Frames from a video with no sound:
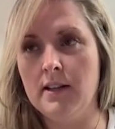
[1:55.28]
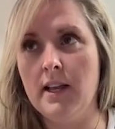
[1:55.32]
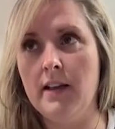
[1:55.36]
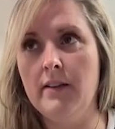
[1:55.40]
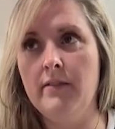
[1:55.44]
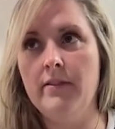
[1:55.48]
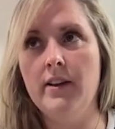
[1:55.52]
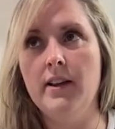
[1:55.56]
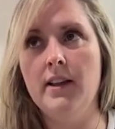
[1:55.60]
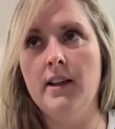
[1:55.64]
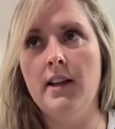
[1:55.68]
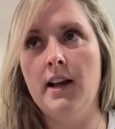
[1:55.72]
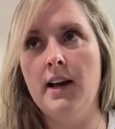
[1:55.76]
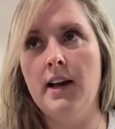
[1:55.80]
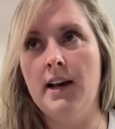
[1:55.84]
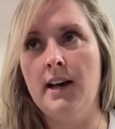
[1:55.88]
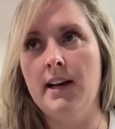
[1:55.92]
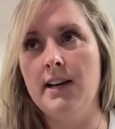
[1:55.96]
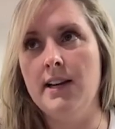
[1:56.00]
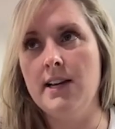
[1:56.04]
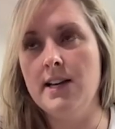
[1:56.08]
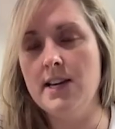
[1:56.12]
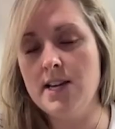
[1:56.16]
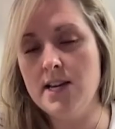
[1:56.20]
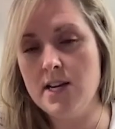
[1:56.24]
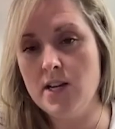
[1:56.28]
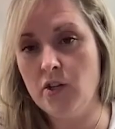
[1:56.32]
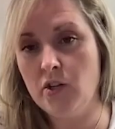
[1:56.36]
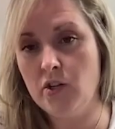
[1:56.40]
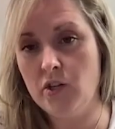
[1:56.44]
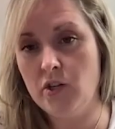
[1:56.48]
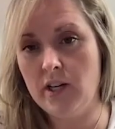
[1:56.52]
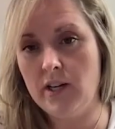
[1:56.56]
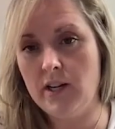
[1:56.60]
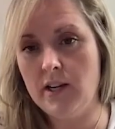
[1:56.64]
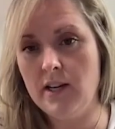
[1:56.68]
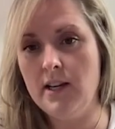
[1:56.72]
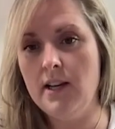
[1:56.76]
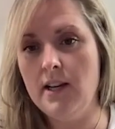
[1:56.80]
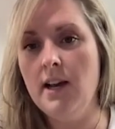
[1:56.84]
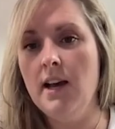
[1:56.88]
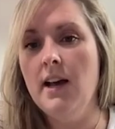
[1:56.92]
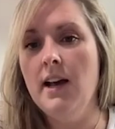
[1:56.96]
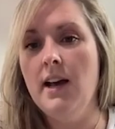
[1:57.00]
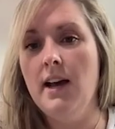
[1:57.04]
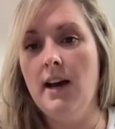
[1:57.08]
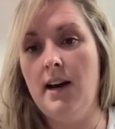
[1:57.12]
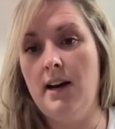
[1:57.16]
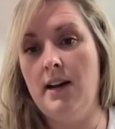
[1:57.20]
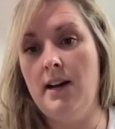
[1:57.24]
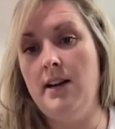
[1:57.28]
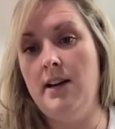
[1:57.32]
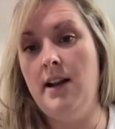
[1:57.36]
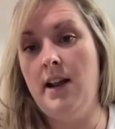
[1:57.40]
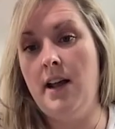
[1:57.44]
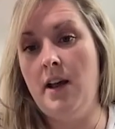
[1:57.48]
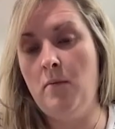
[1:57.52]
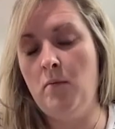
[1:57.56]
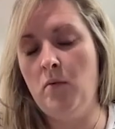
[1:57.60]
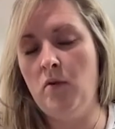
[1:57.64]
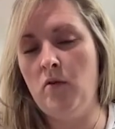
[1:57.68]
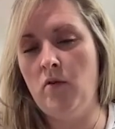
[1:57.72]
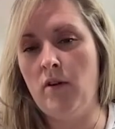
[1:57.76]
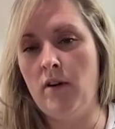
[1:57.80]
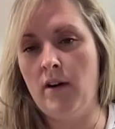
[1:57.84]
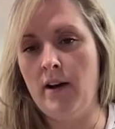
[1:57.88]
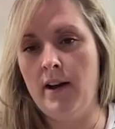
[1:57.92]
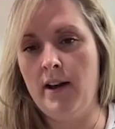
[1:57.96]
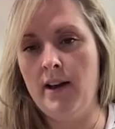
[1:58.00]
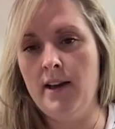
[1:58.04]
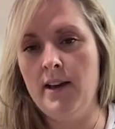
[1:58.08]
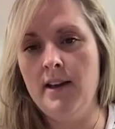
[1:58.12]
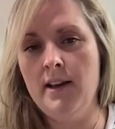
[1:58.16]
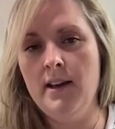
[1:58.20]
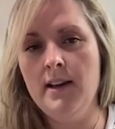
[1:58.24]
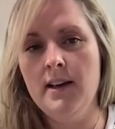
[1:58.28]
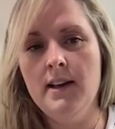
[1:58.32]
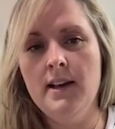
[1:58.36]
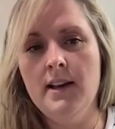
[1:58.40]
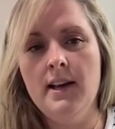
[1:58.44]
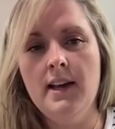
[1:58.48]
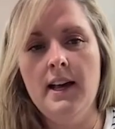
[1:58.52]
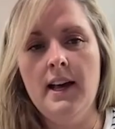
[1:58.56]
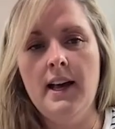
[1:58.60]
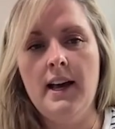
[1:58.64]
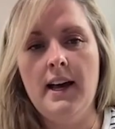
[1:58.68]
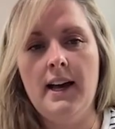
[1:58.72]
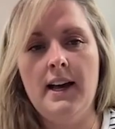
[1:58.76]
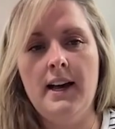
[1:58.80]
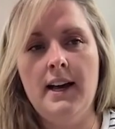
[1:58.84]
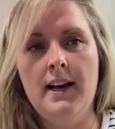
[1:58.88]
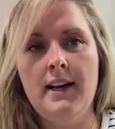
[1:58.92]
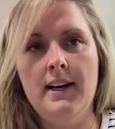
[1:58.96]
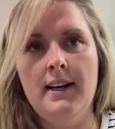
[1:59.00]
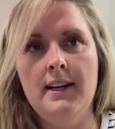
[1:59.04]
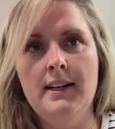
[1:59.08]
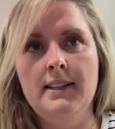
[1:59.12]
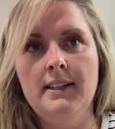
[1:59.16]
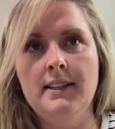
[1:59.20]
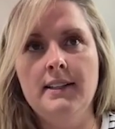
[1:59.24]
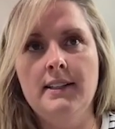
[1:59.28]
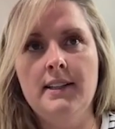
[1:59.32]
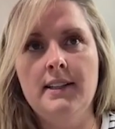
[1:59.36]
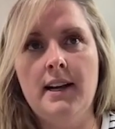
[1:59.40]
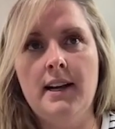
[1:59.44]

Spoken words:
given an EEG and an MRI. And